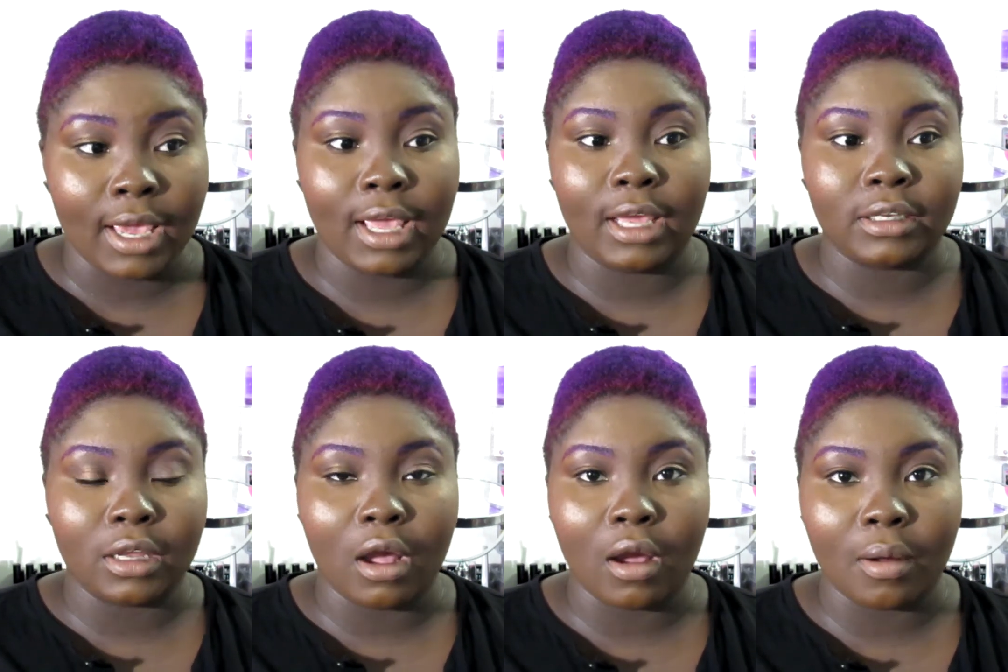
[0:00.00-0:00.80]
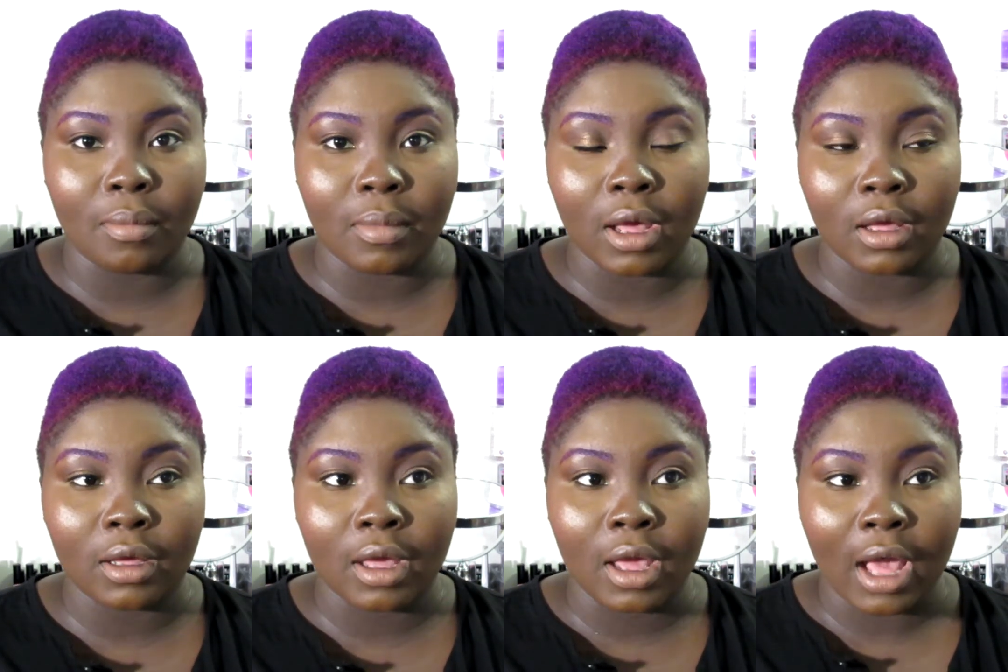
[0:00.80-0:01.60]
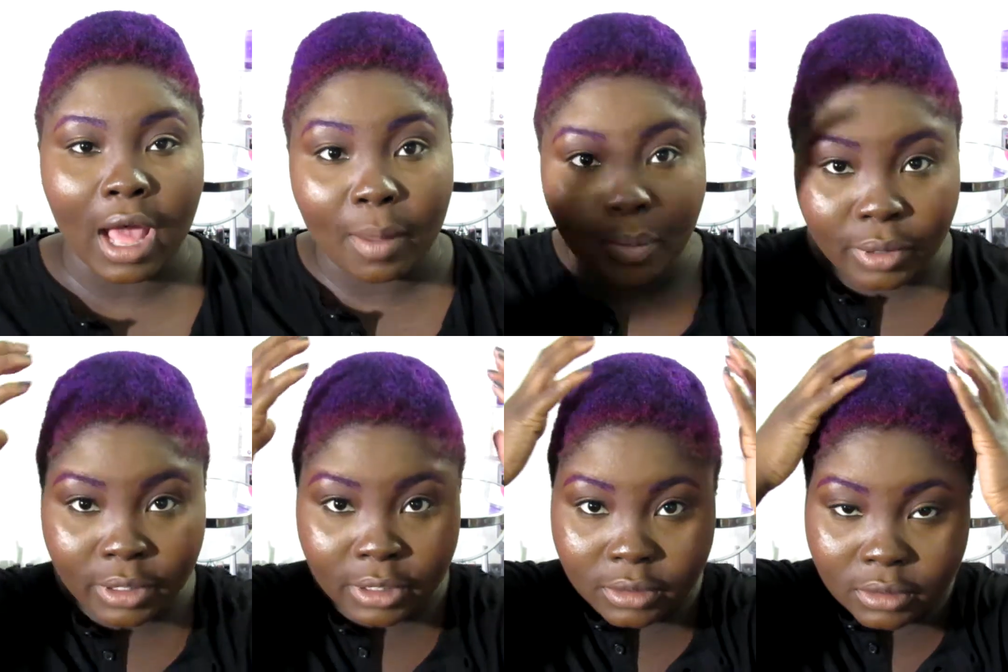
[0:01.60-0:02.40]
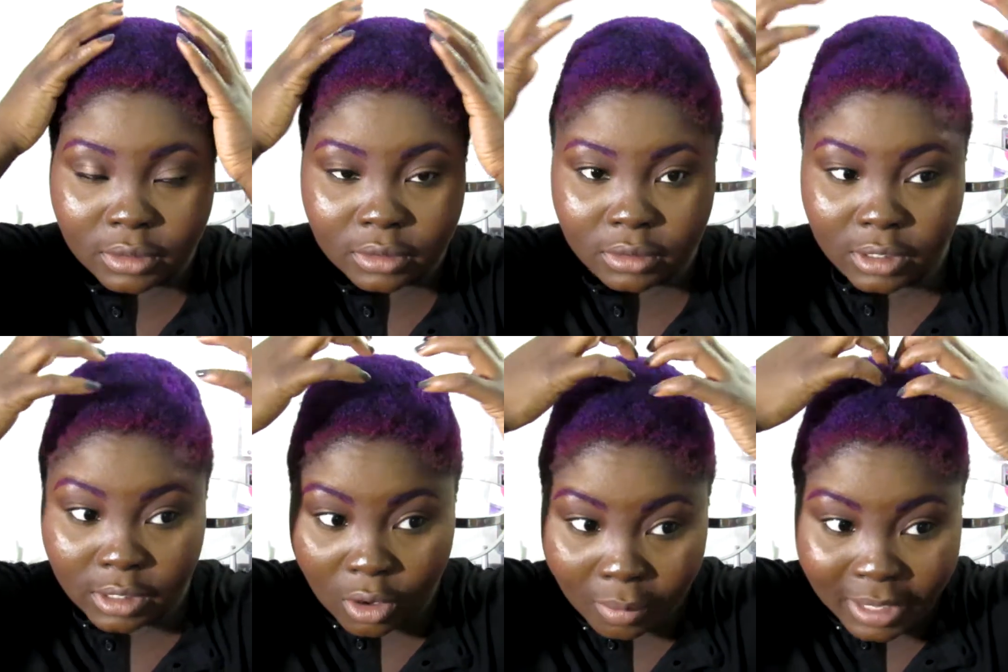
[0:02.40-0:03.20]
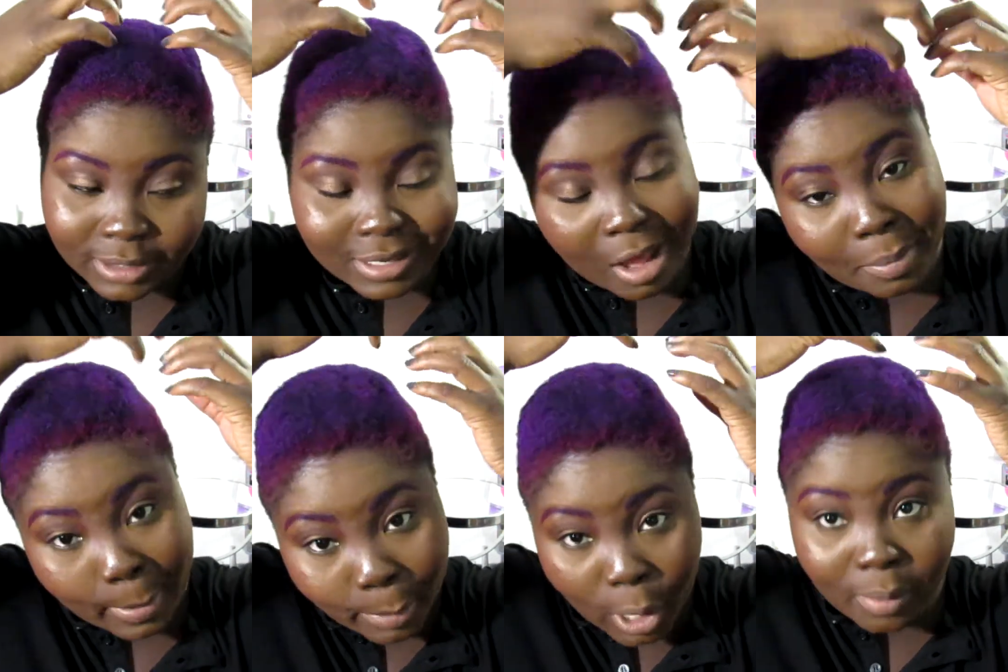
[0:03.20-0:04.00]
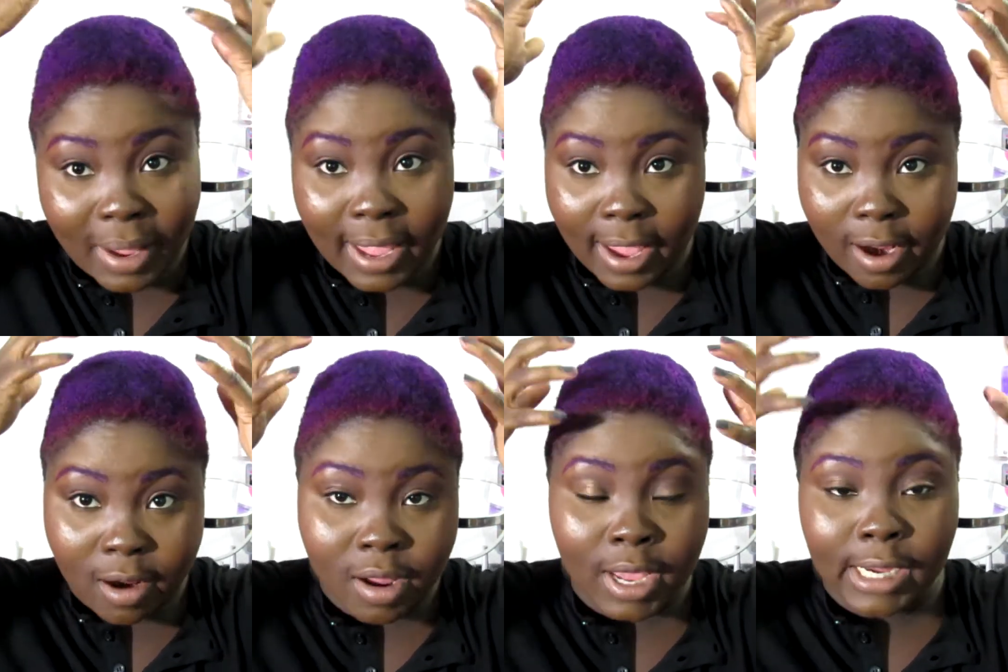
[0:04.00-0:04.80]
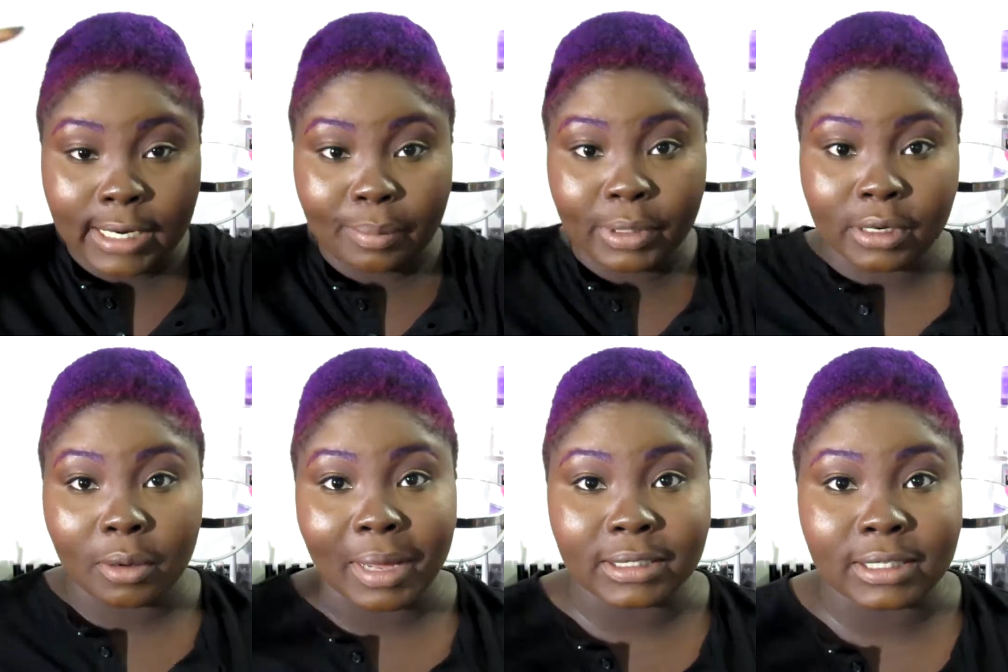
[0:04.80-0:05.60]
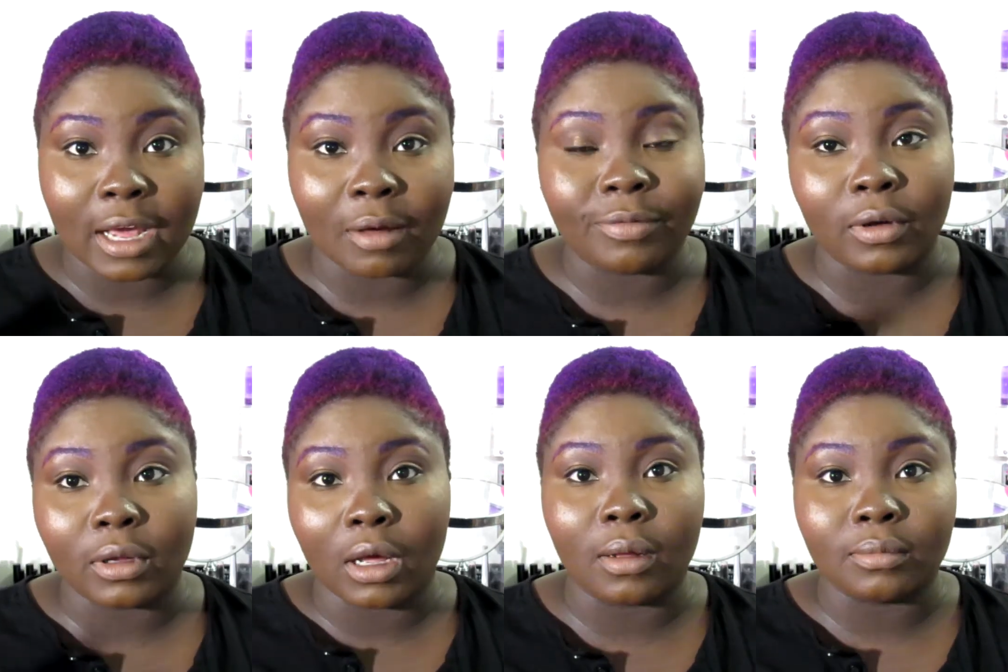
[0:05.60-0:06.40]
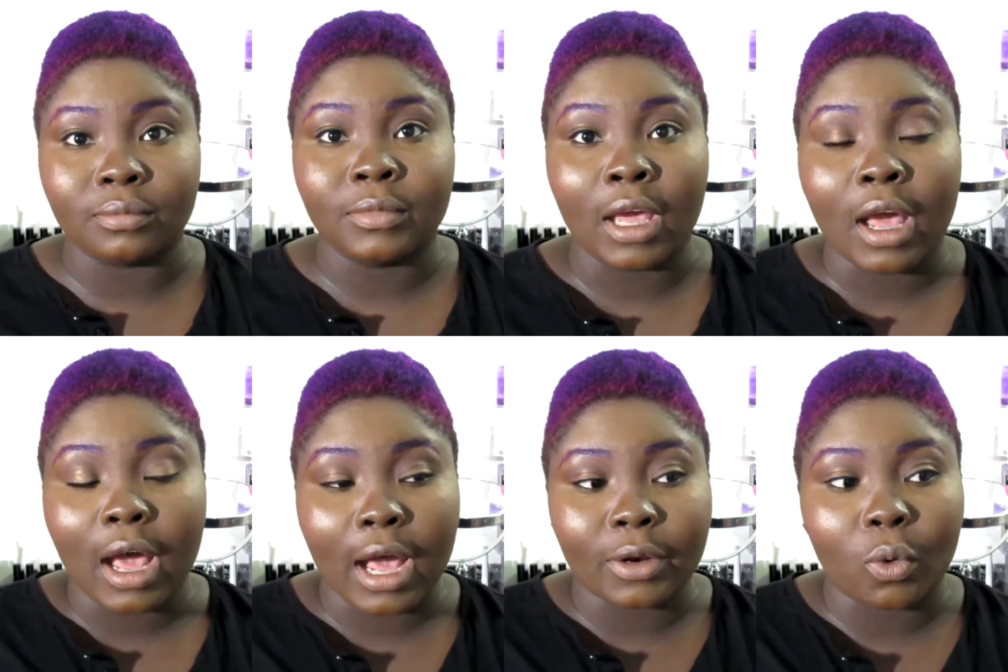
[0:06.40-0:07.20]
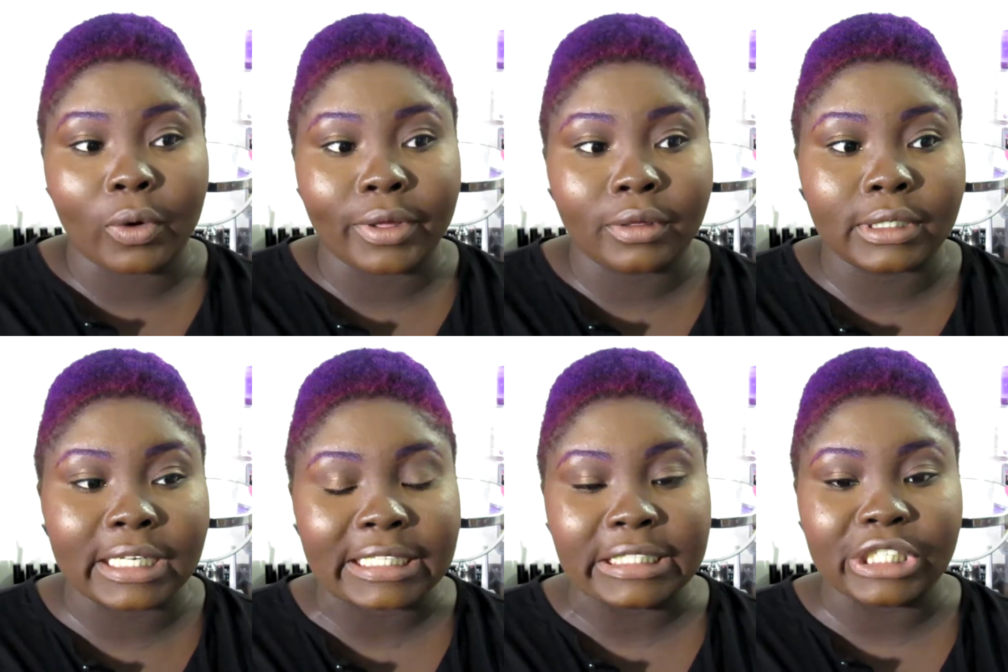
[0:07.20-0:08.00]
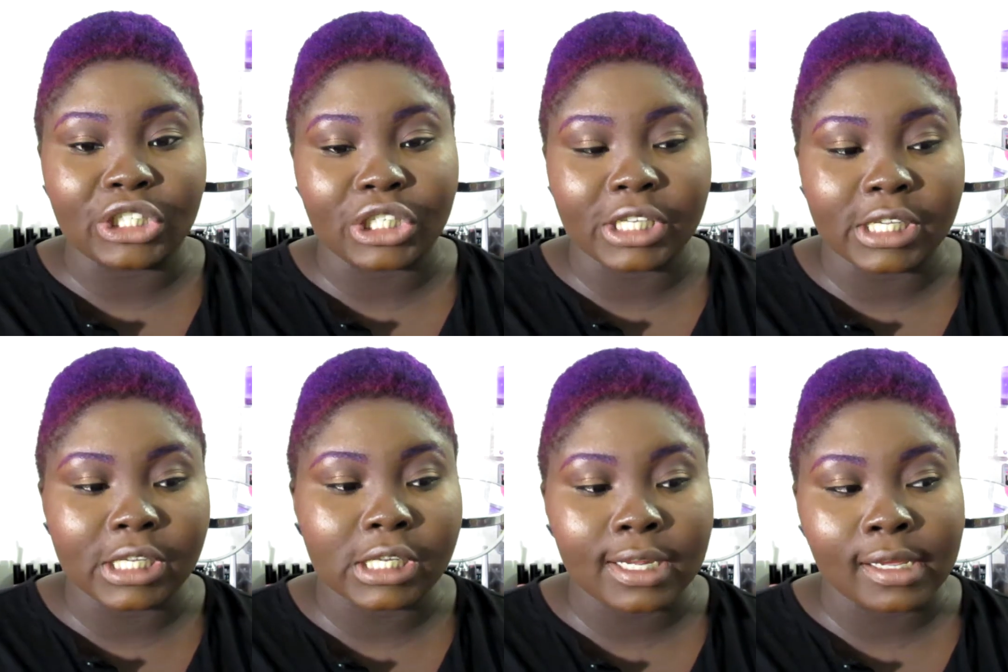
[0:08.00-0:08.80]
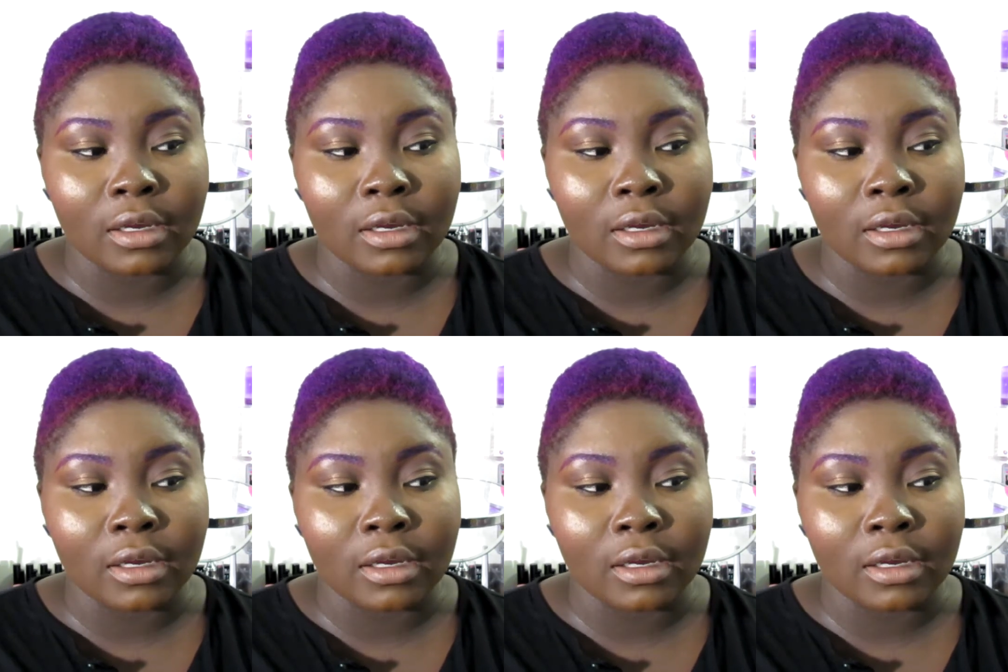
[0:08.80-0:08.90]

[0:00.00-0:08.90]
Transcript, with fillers: and um, I put it on my scalp. I part my hair and I put it on my scalp for um, hot oil condition.